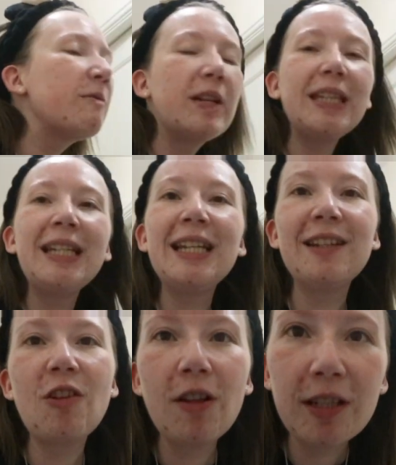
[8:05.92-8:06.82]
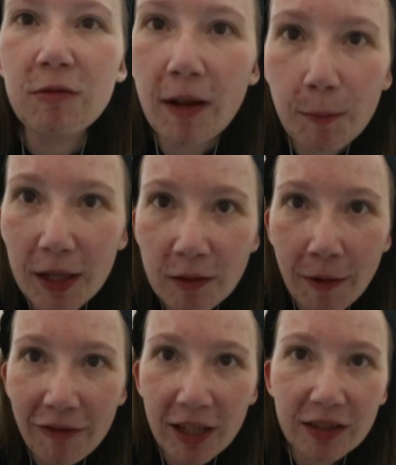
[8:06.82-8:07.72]
I really need all these red bits on
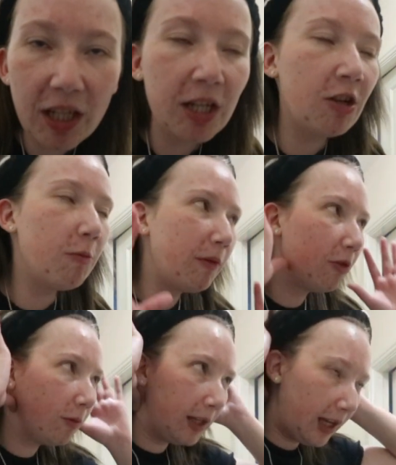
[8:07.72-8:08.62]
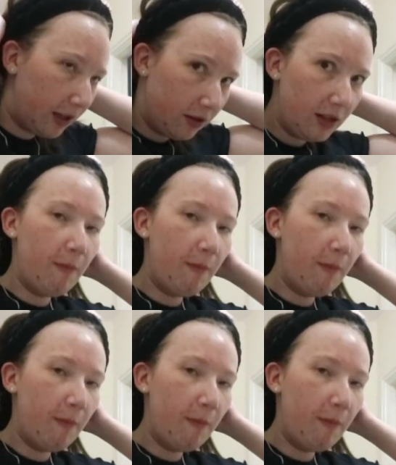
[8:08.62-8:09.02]
my face to heal before weekend.